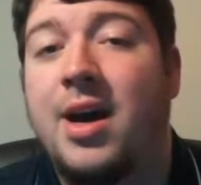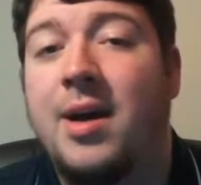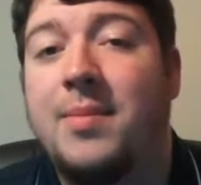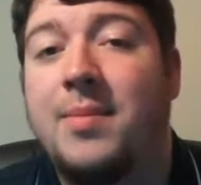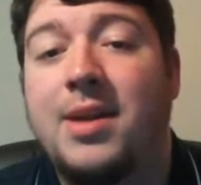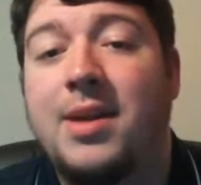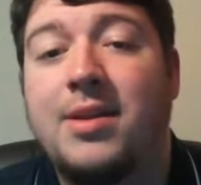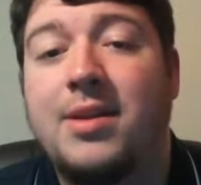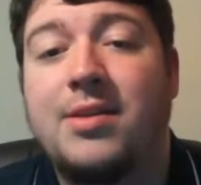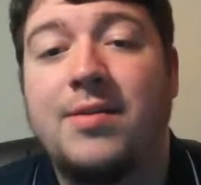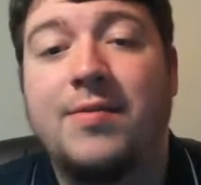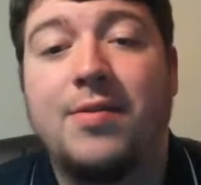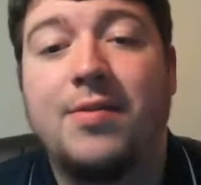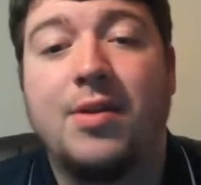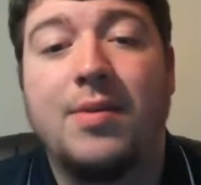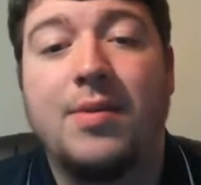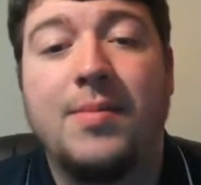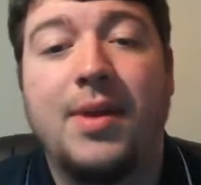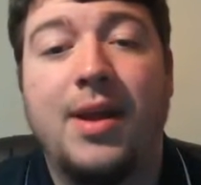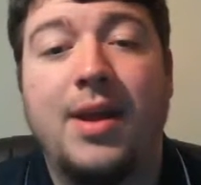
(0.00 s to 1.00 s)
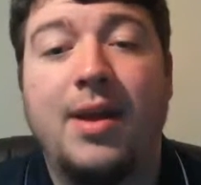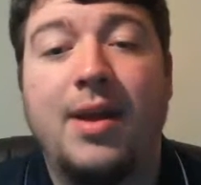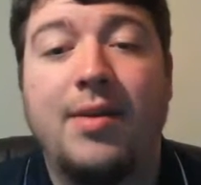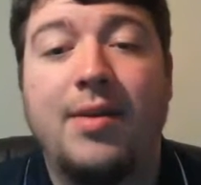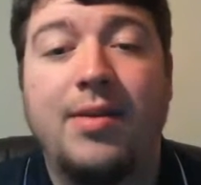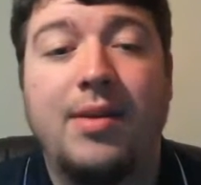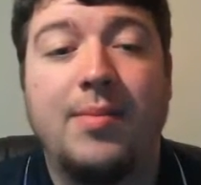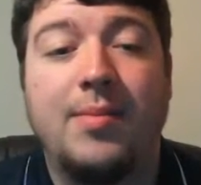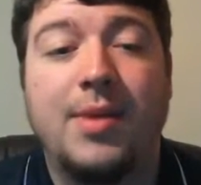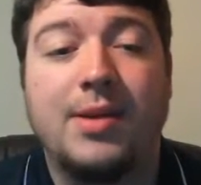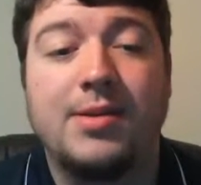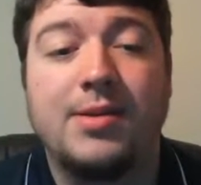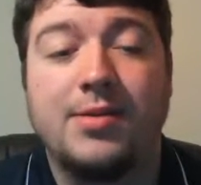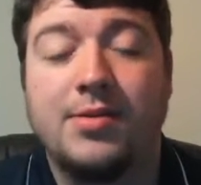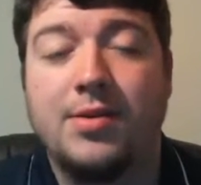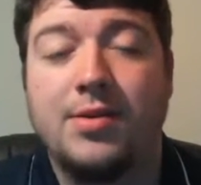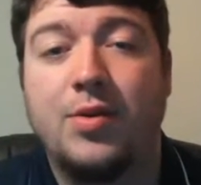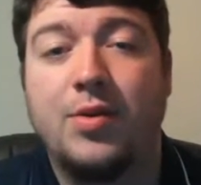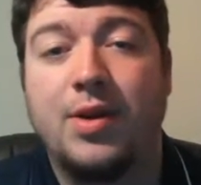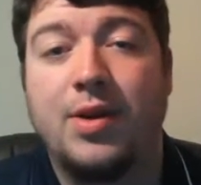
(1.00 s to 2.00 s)
needed to form healthy
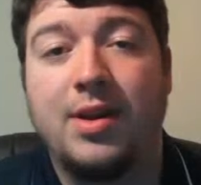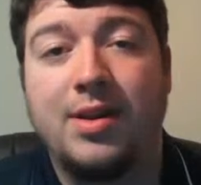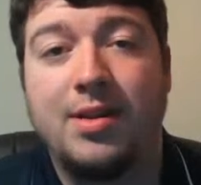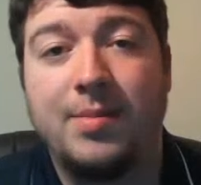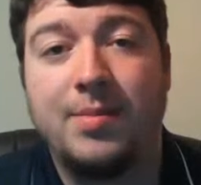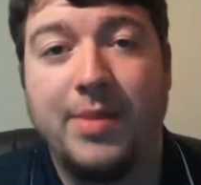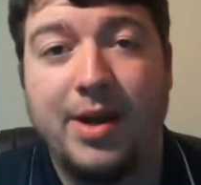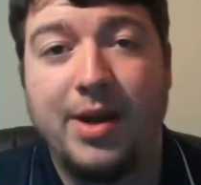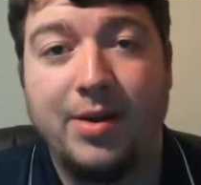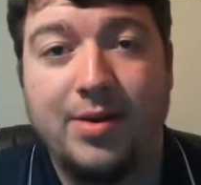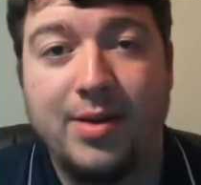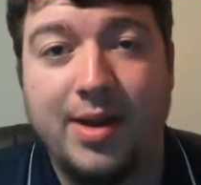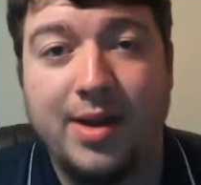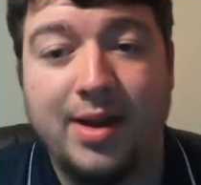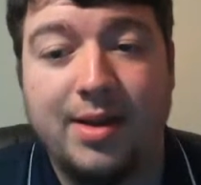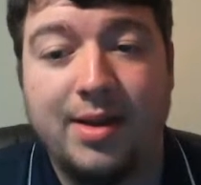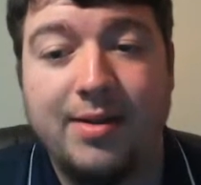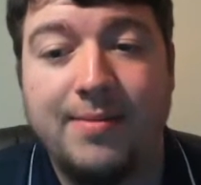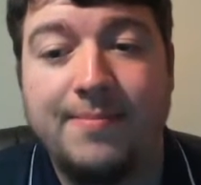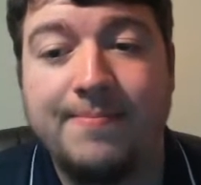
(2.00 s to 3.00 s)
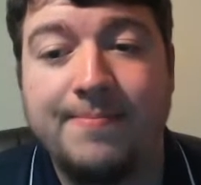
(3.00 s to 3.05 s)
muscle, according to the Mayo Clinic.